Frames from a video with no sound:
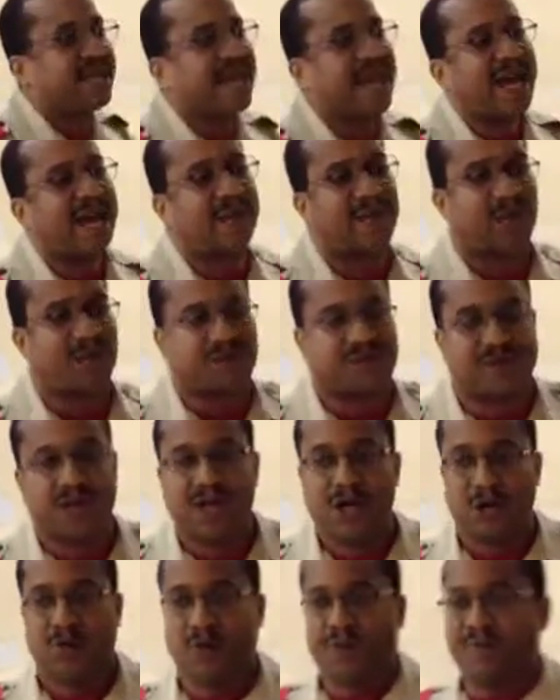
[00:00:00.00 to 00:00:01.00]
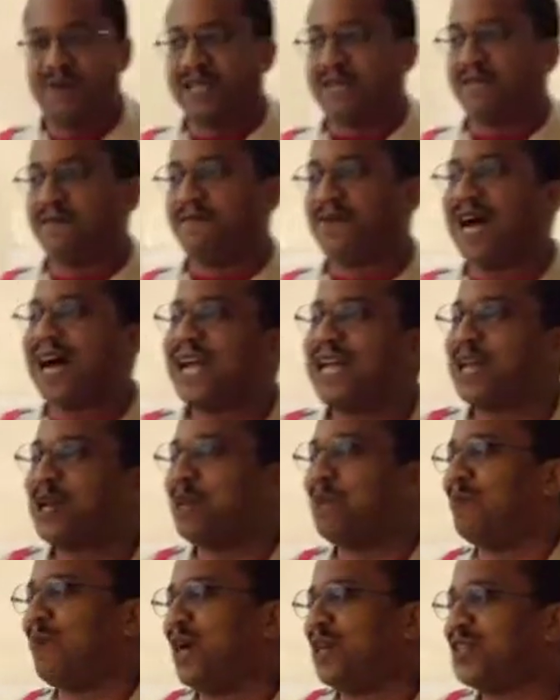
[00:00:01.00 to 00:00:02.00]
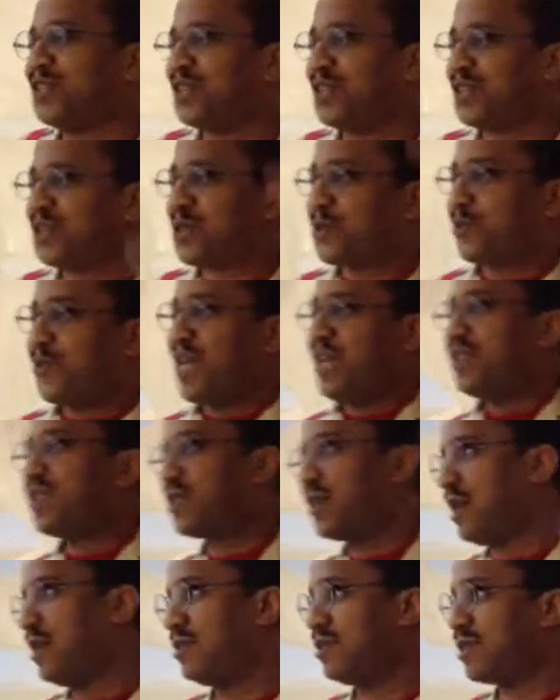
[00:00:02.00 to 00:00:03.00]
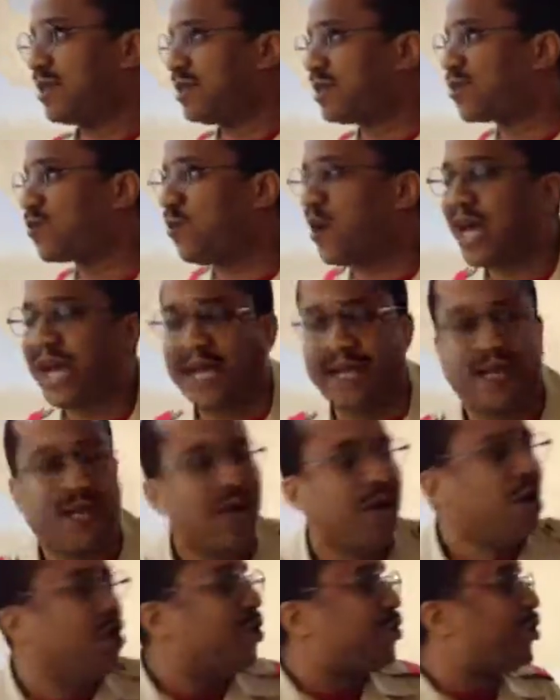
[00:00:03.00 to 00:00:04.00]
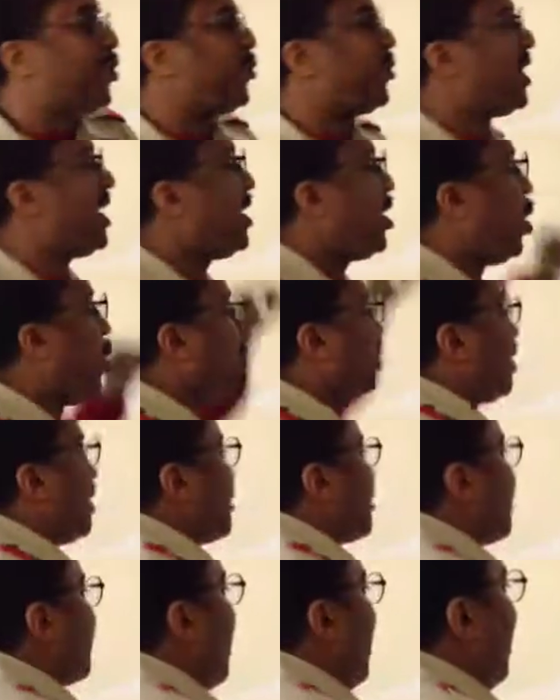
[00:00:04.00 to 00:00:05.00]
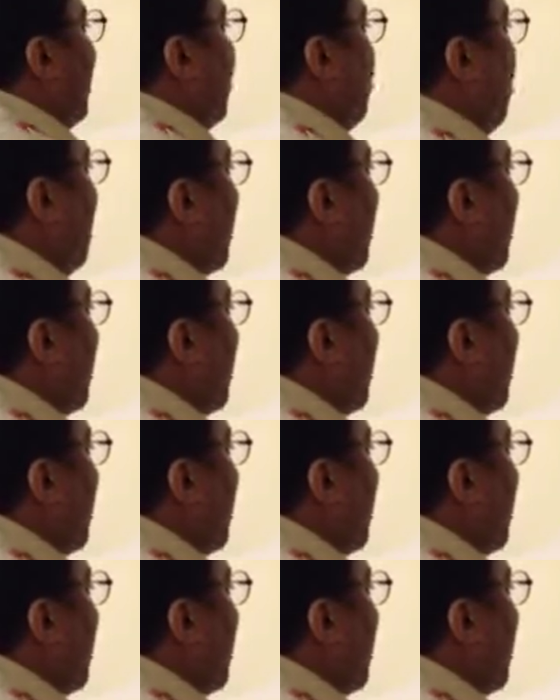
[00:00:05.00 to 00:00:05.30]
camels would be divided amongst his 3 sons this way. To the oldest son,